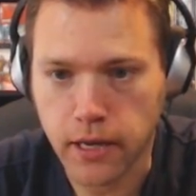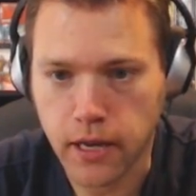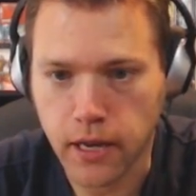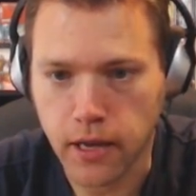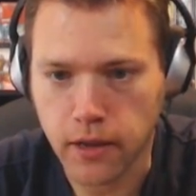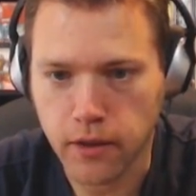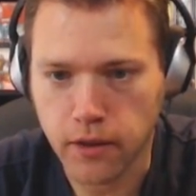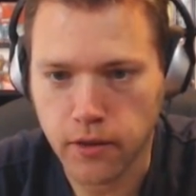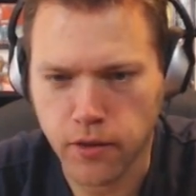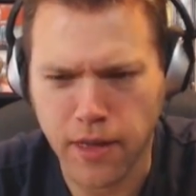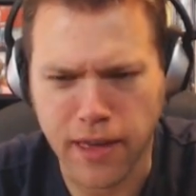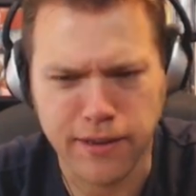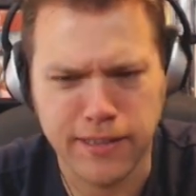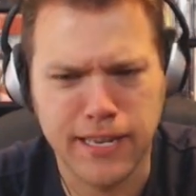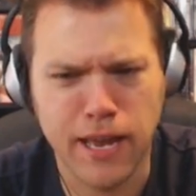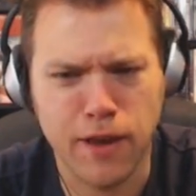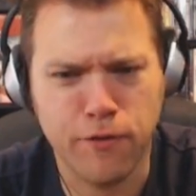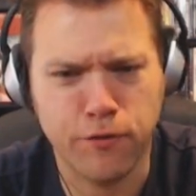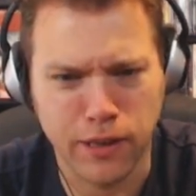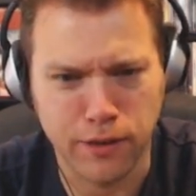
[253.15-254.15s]
yeah. That
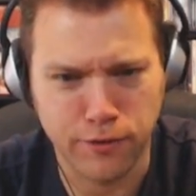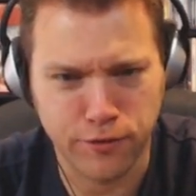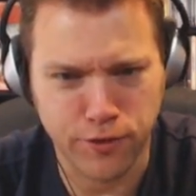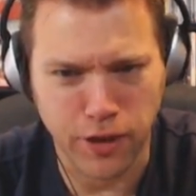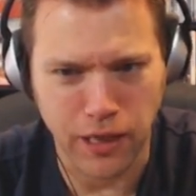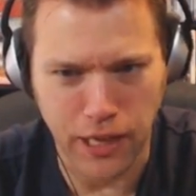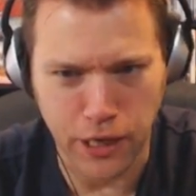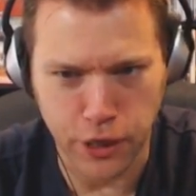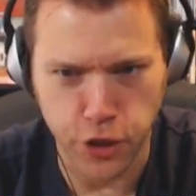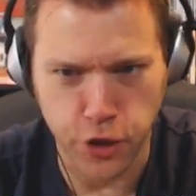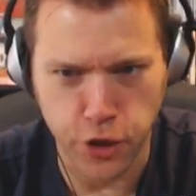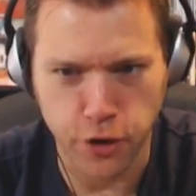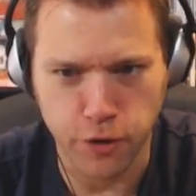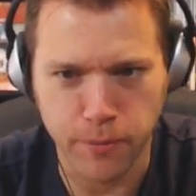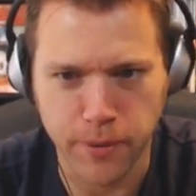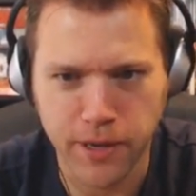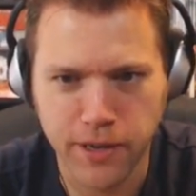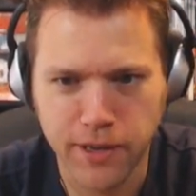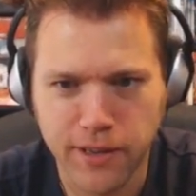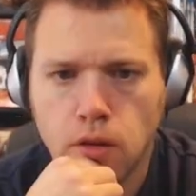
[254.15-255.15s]
definitely felt like
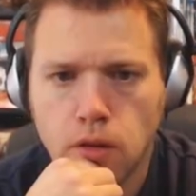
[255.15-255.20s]
Doom.